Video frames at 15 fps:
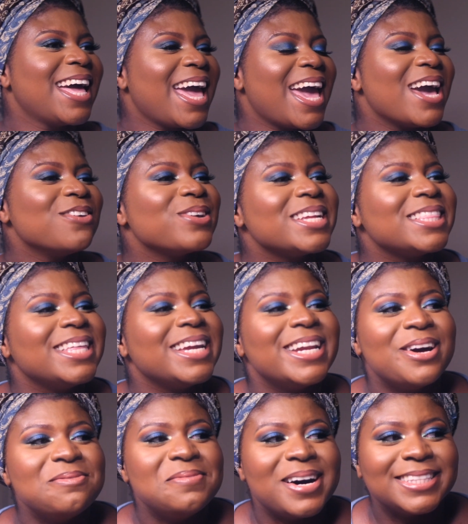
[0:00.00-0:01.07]
everything
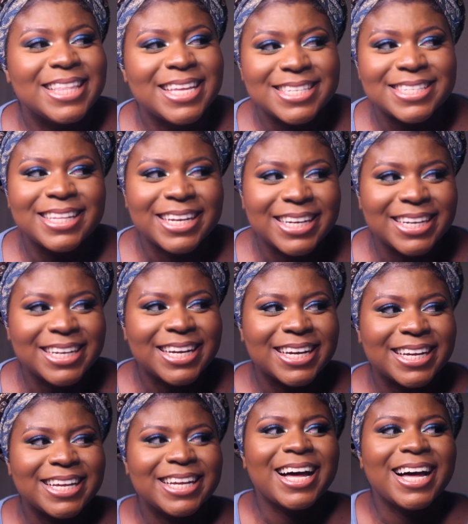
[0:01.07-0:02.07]
about this look.